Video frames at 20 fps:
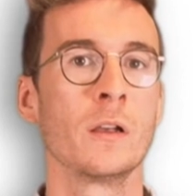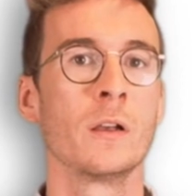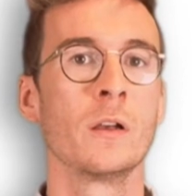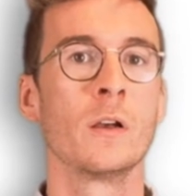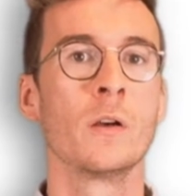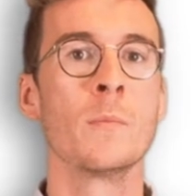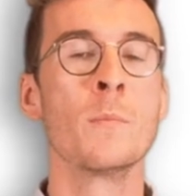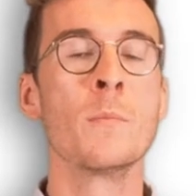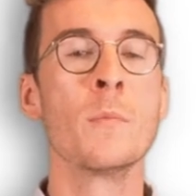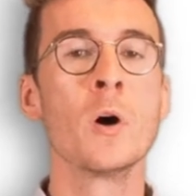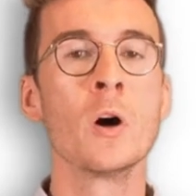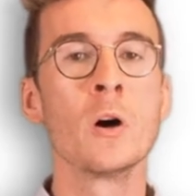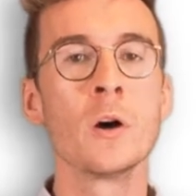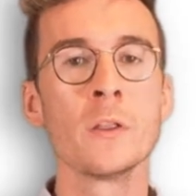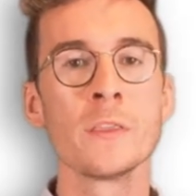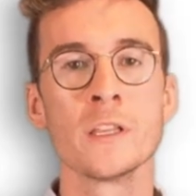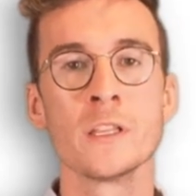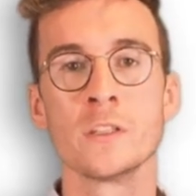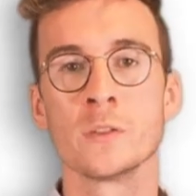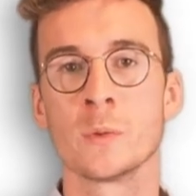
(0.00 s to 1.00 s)
more
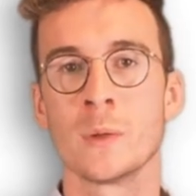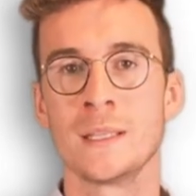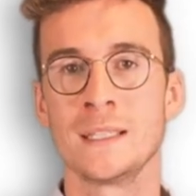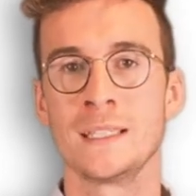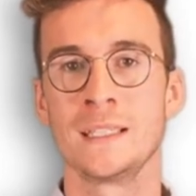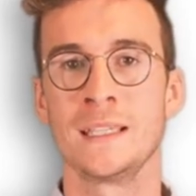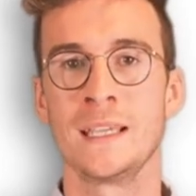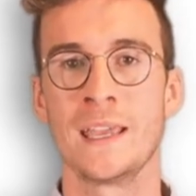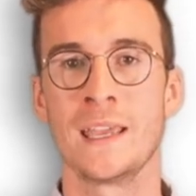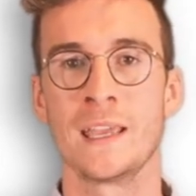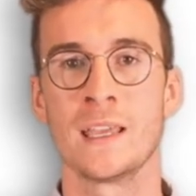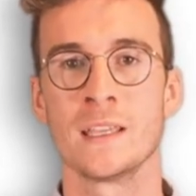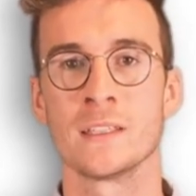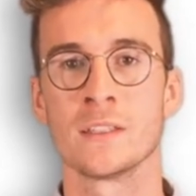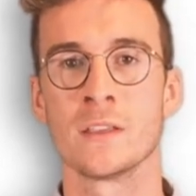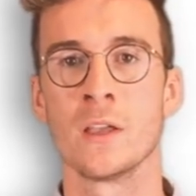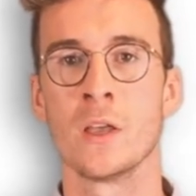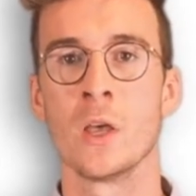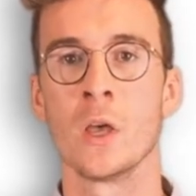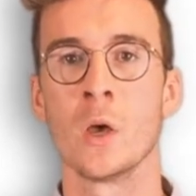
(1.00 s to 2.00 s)
than 20 years,
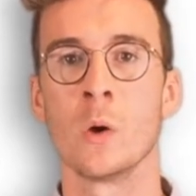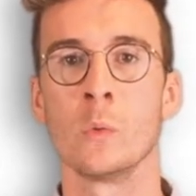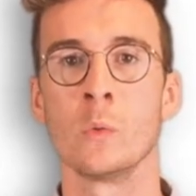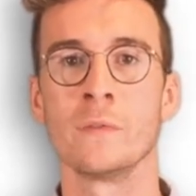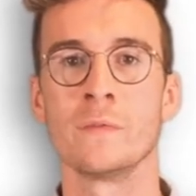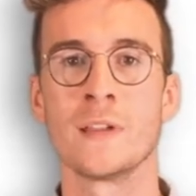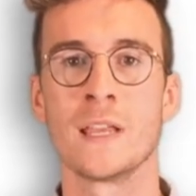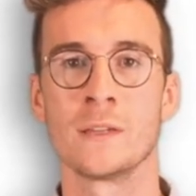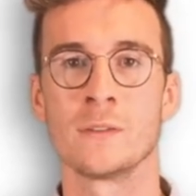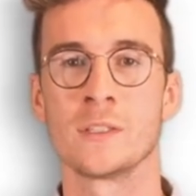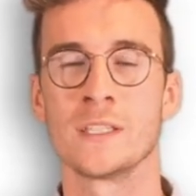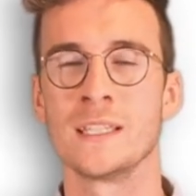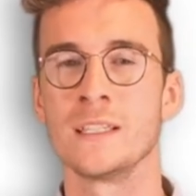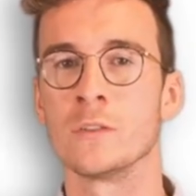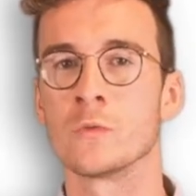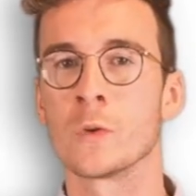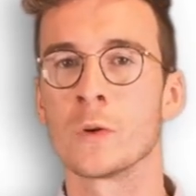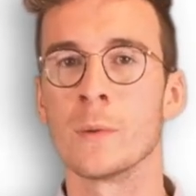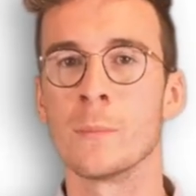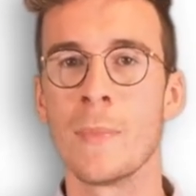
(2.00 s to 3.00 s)
we've now seen
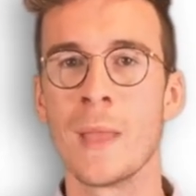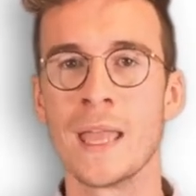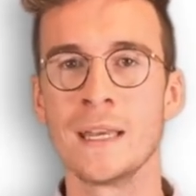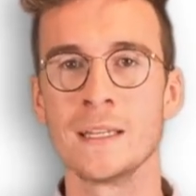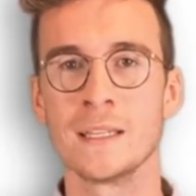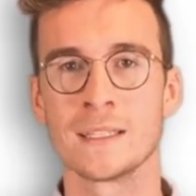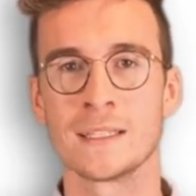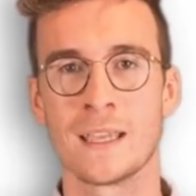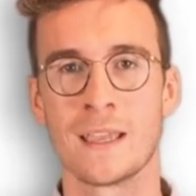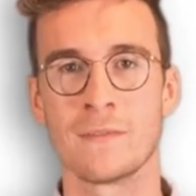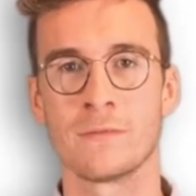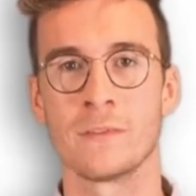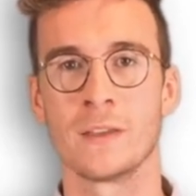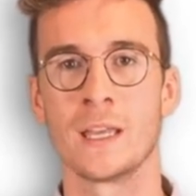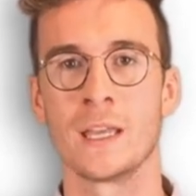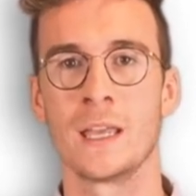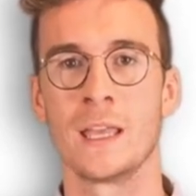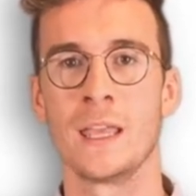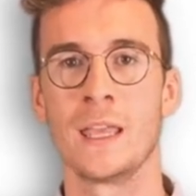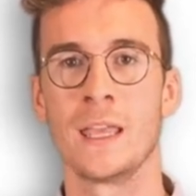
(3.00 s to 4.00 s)
tremendous
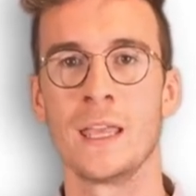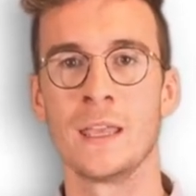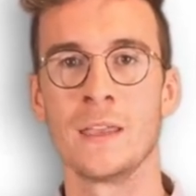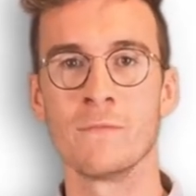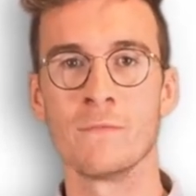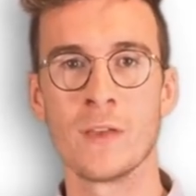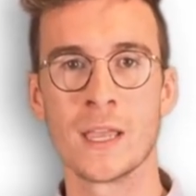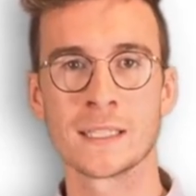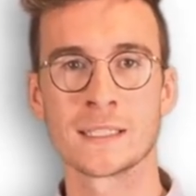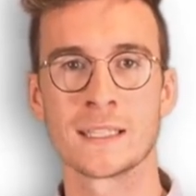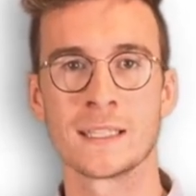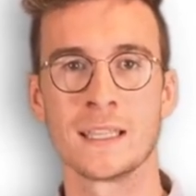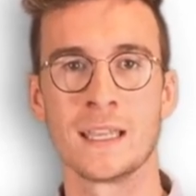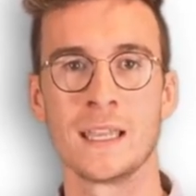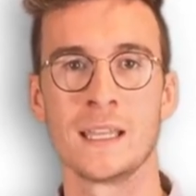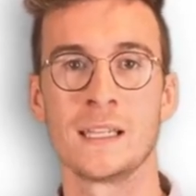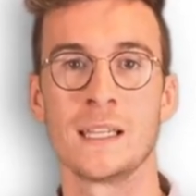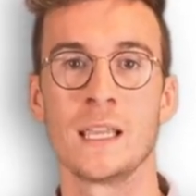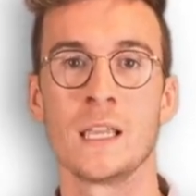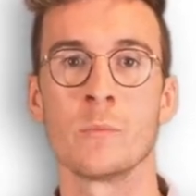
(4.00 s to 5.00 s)
effort
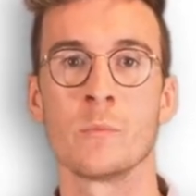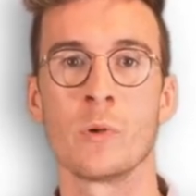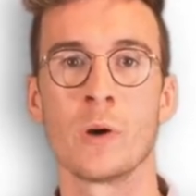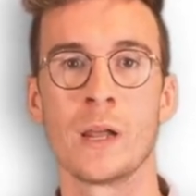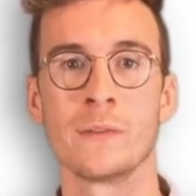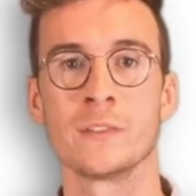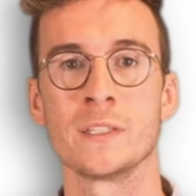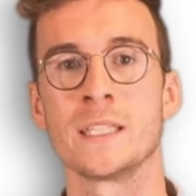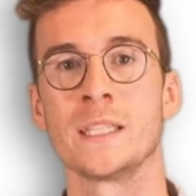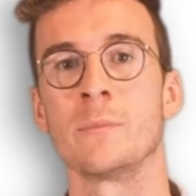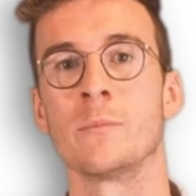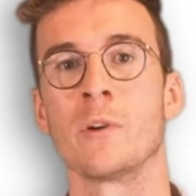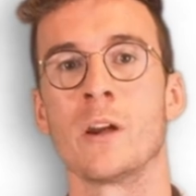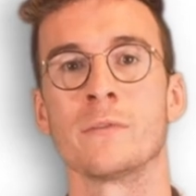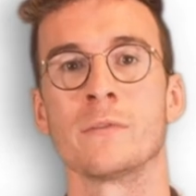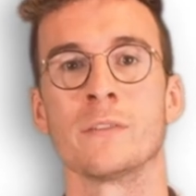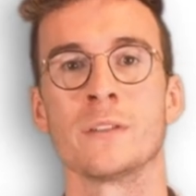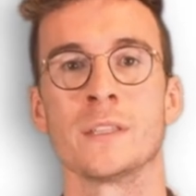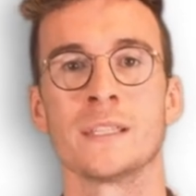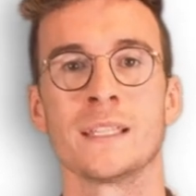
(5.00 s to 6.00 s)
invested in privacy
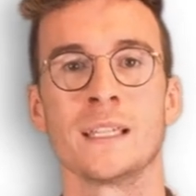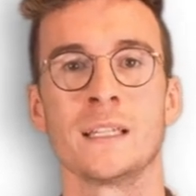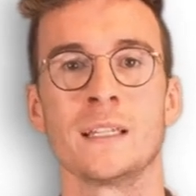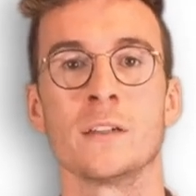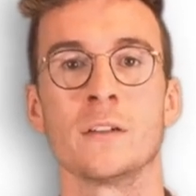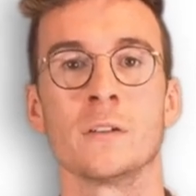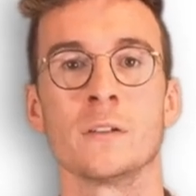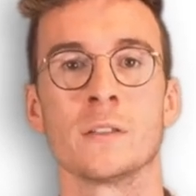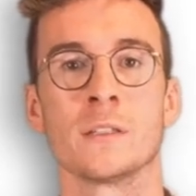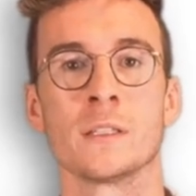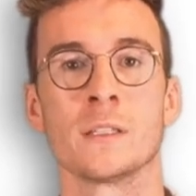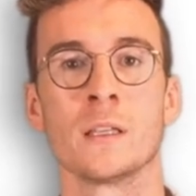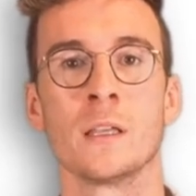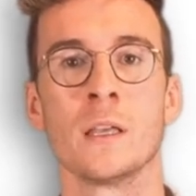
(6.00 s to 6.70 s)
preference signals.